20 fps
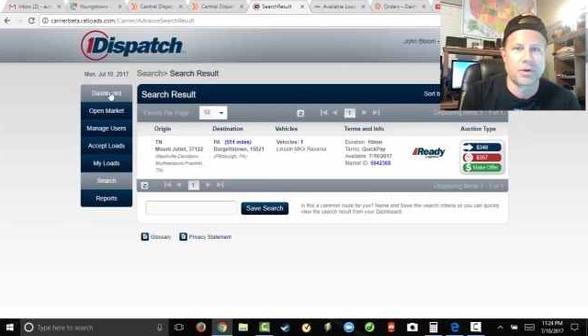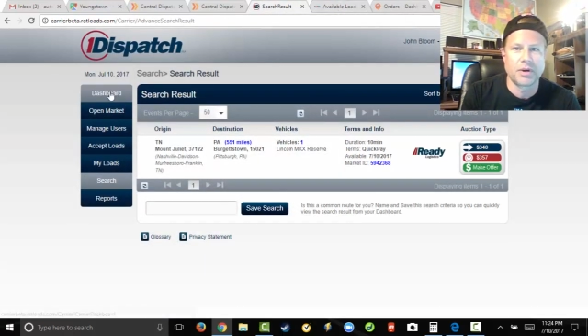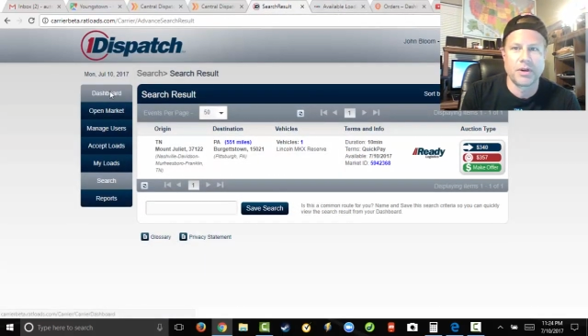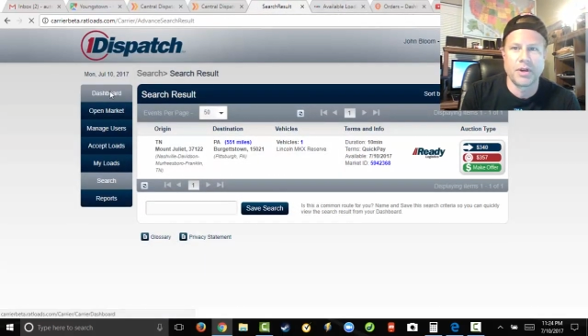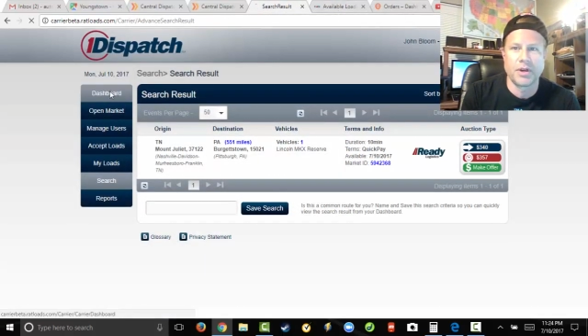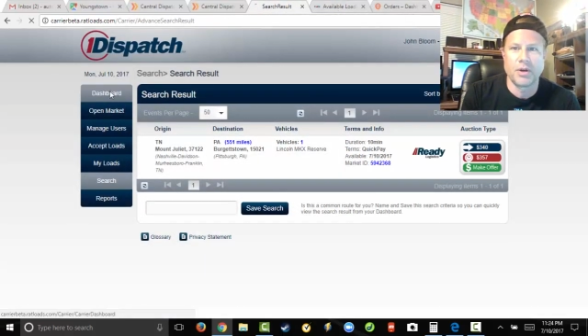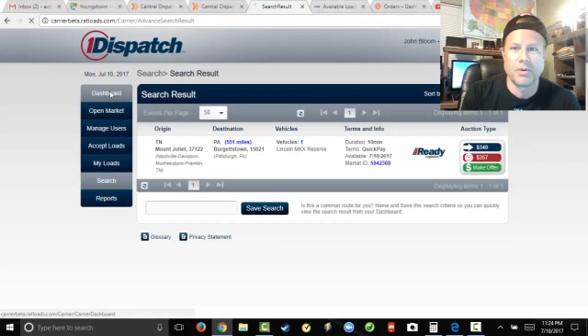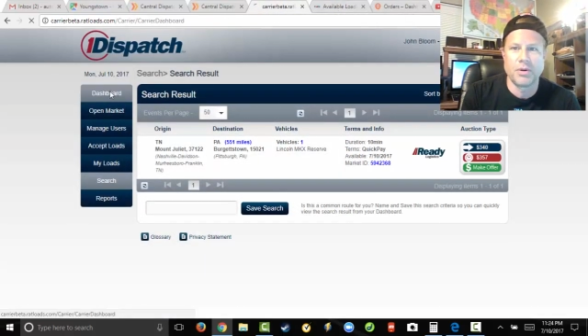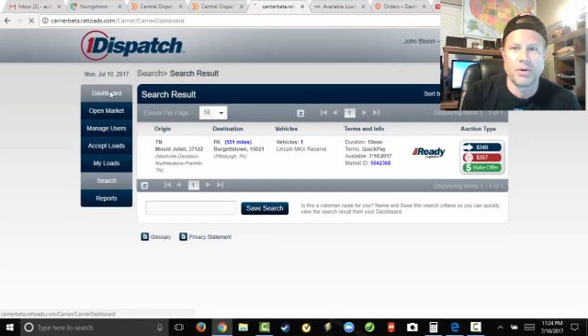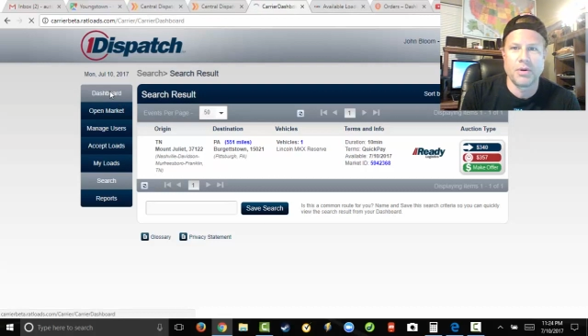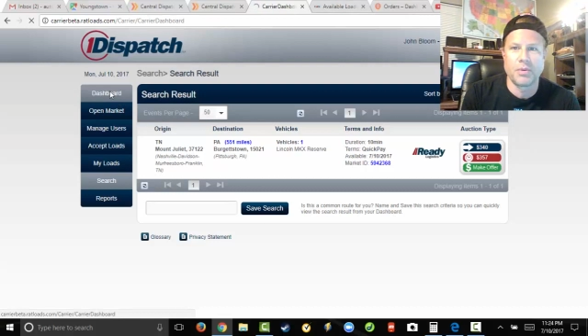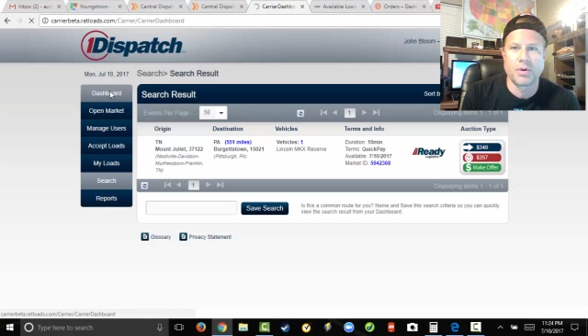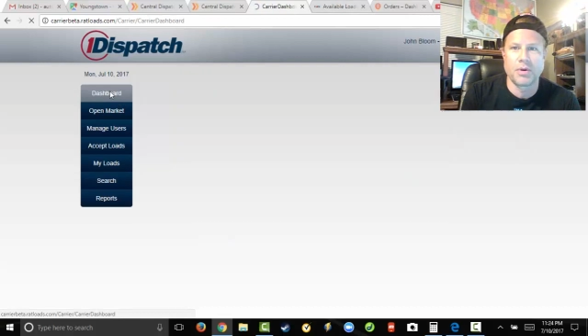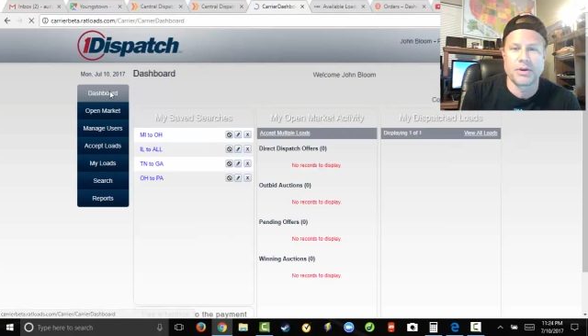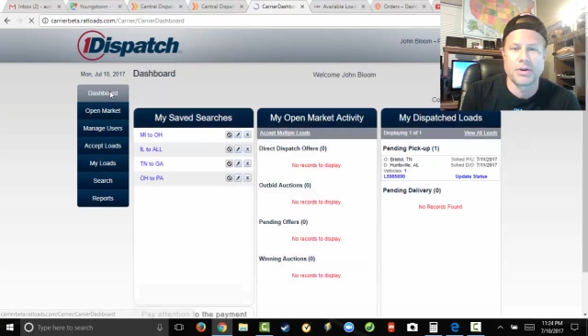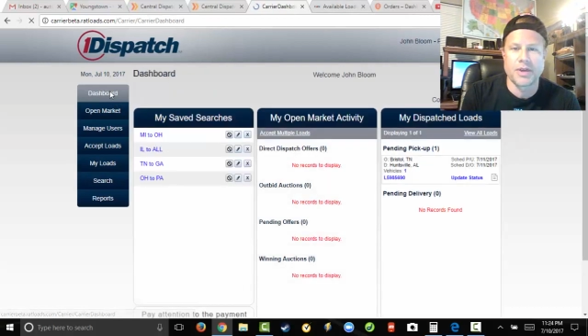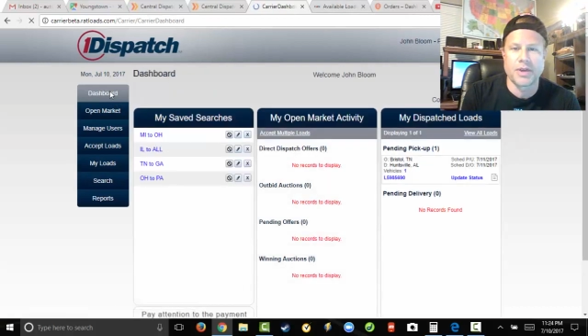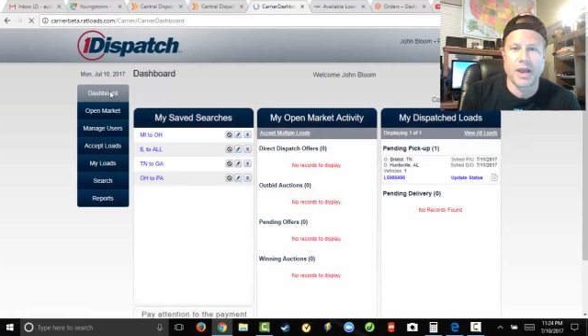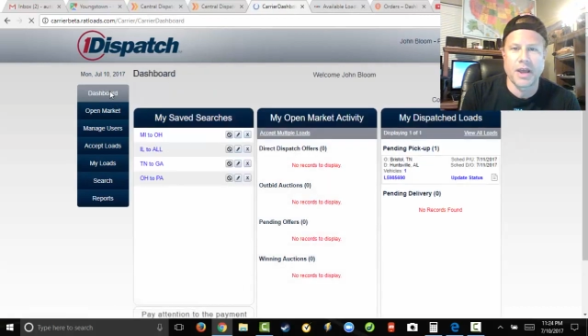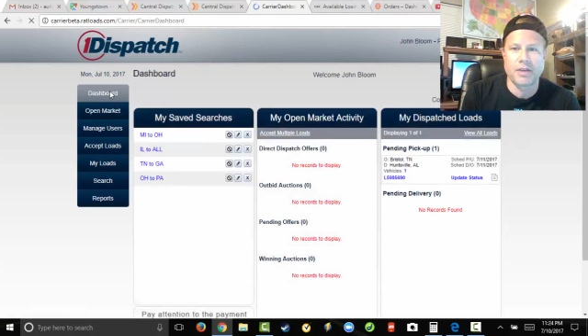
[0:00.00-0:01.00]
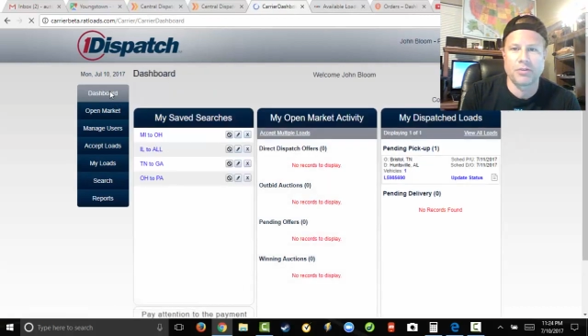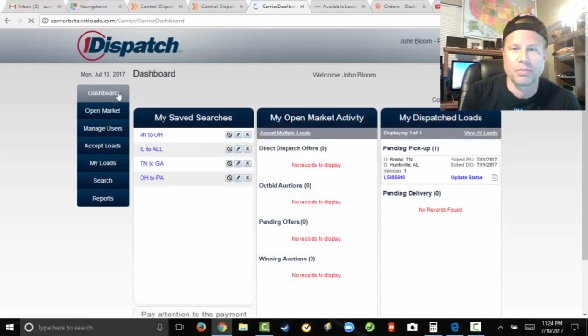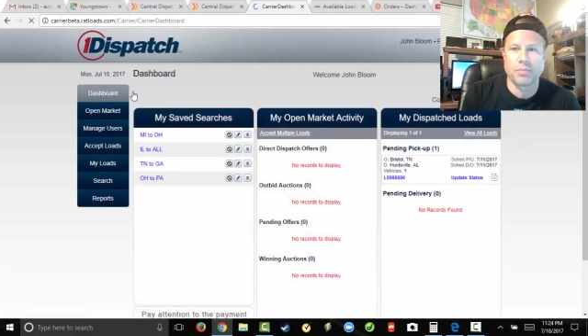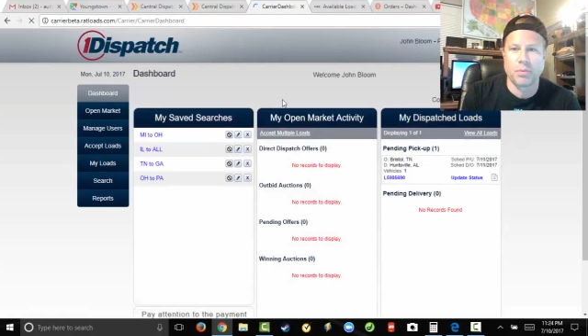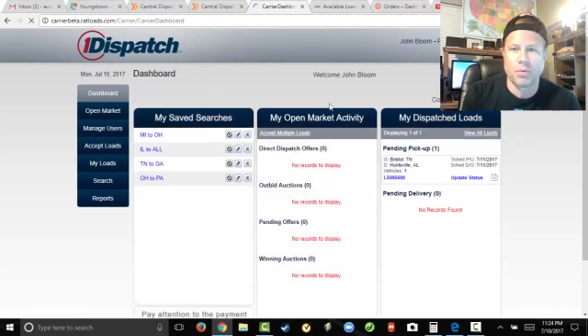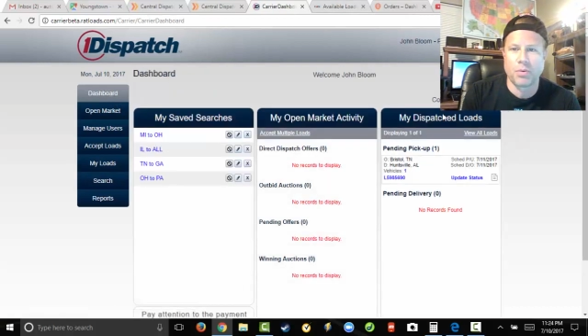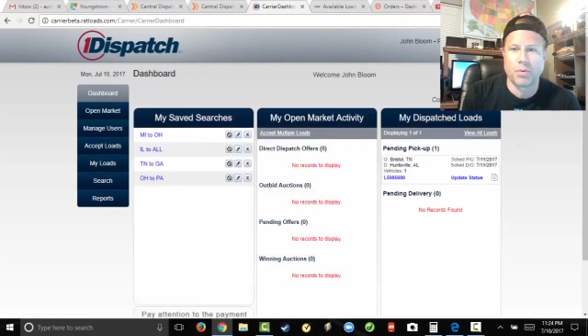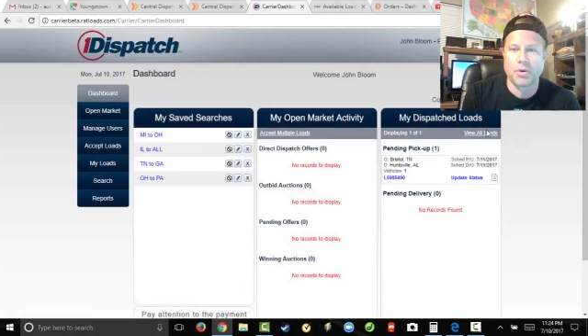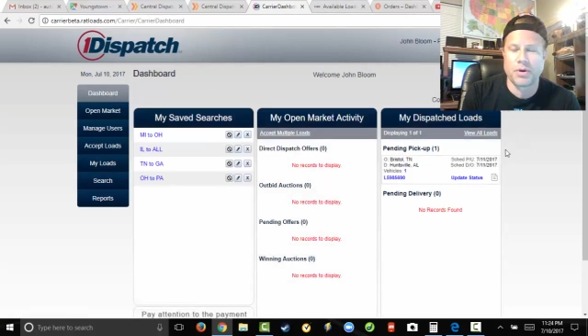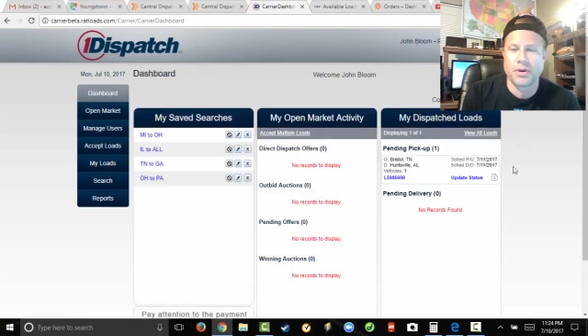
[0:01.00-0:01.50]
We're going to go into our
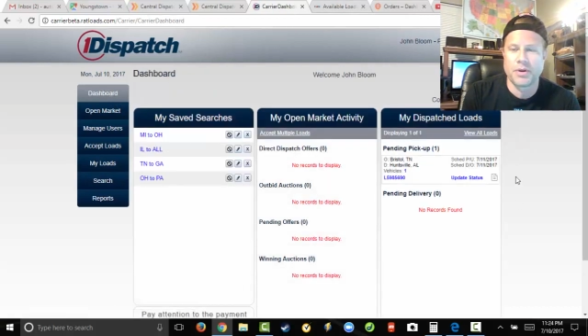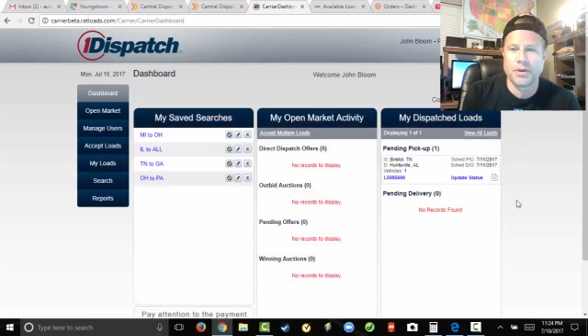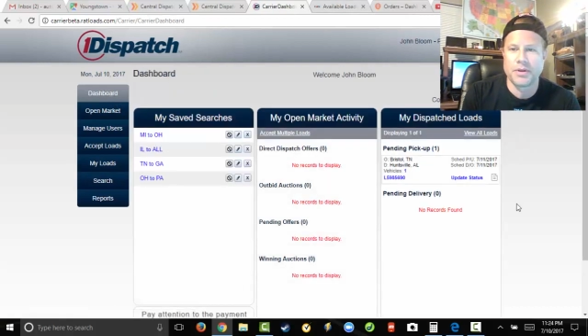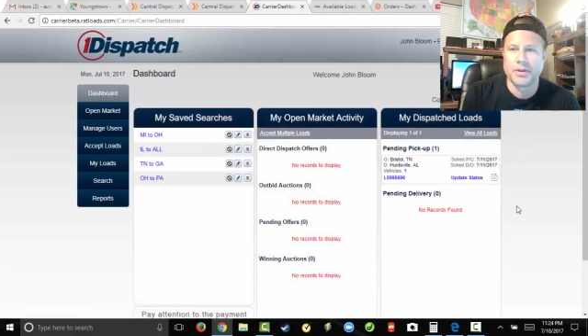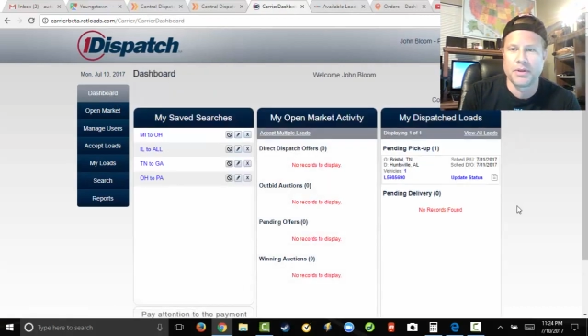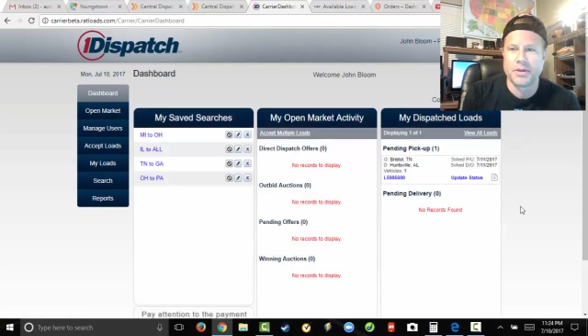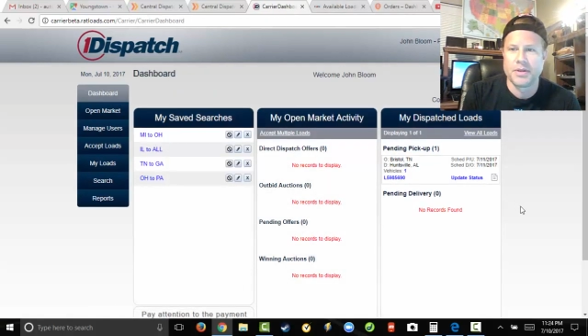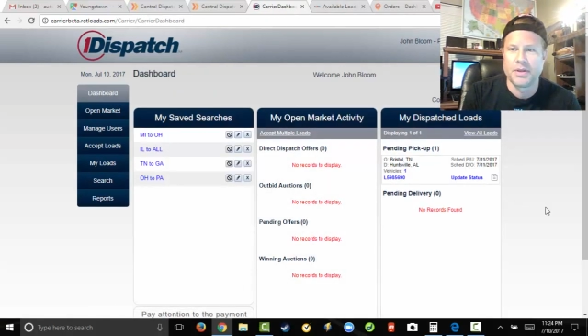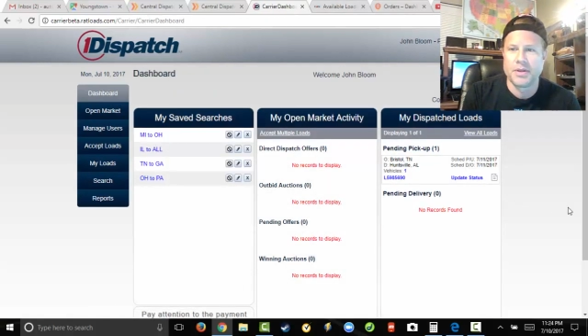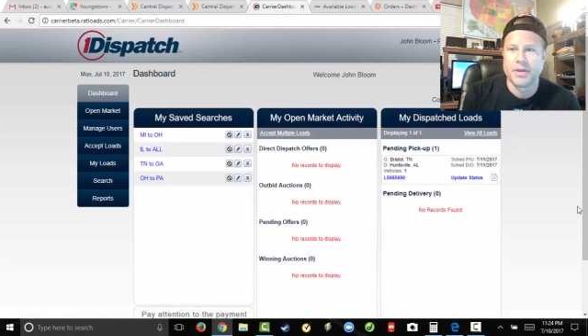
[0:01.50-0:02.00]
dashboard